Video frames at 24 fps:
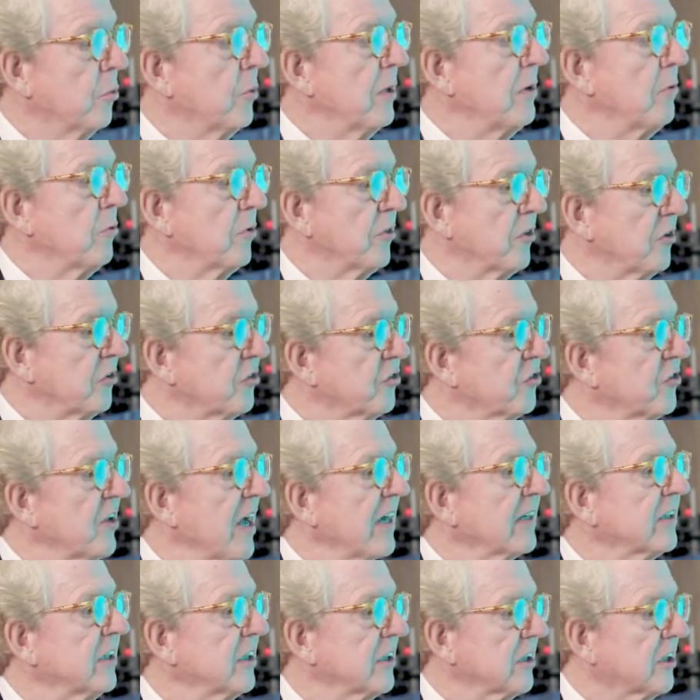We were the
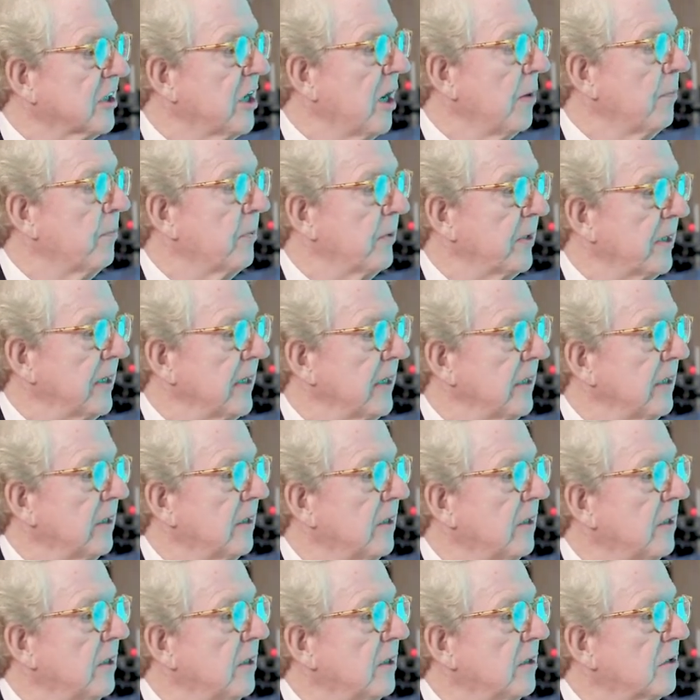second company
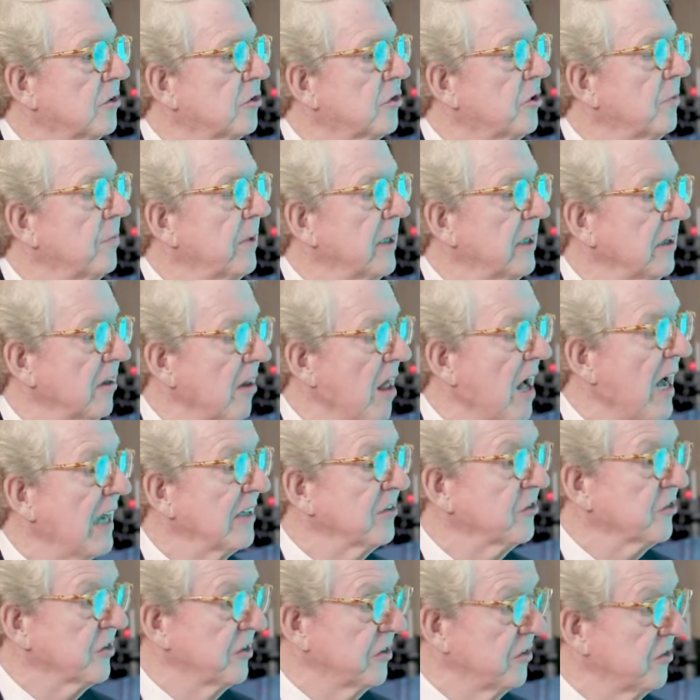to be
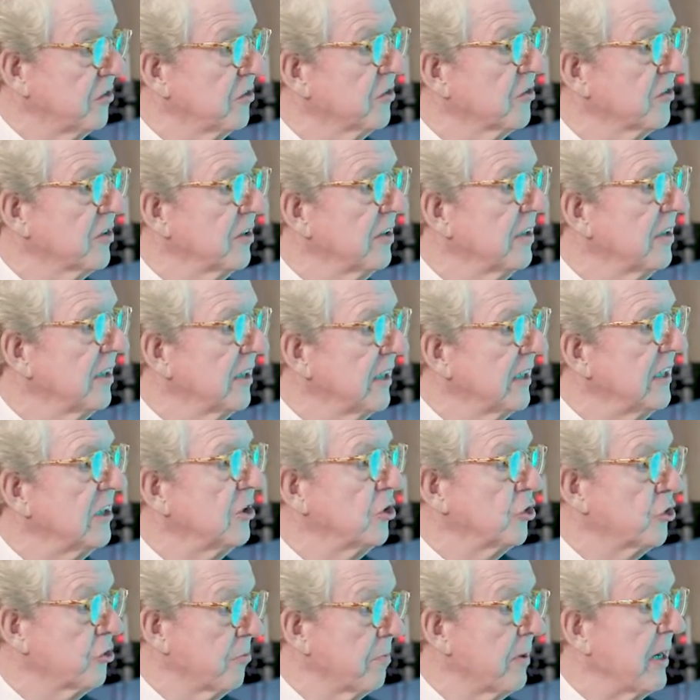licensed
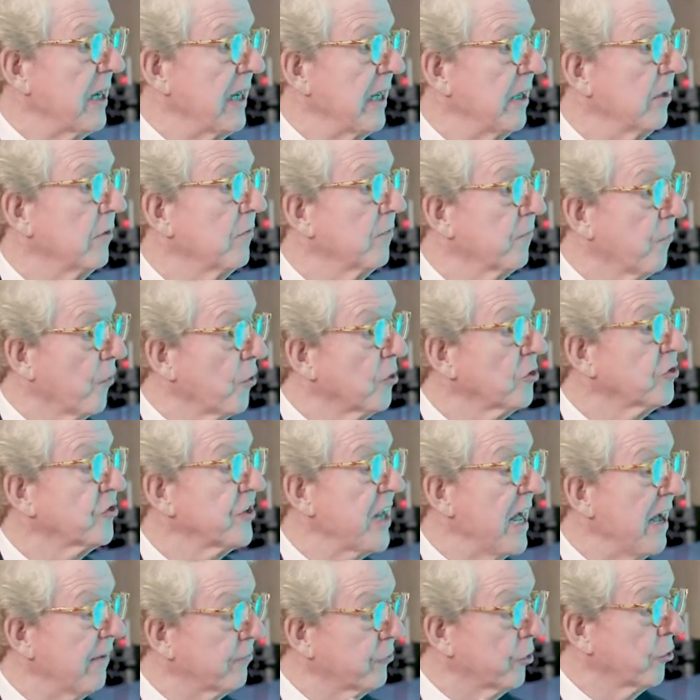in Japan,
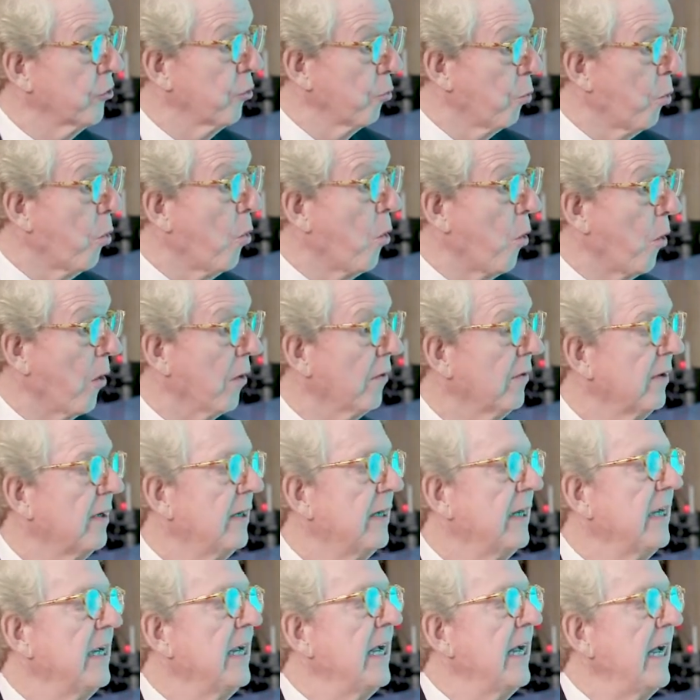first after the war.
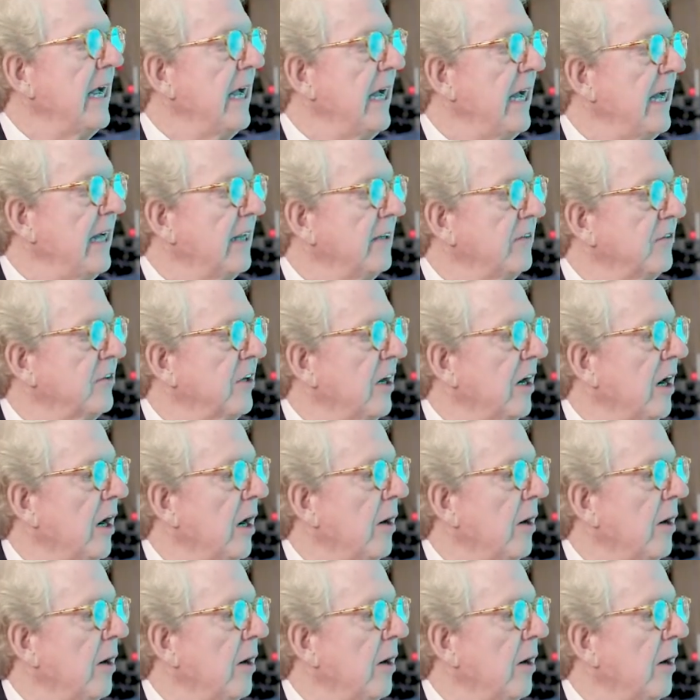And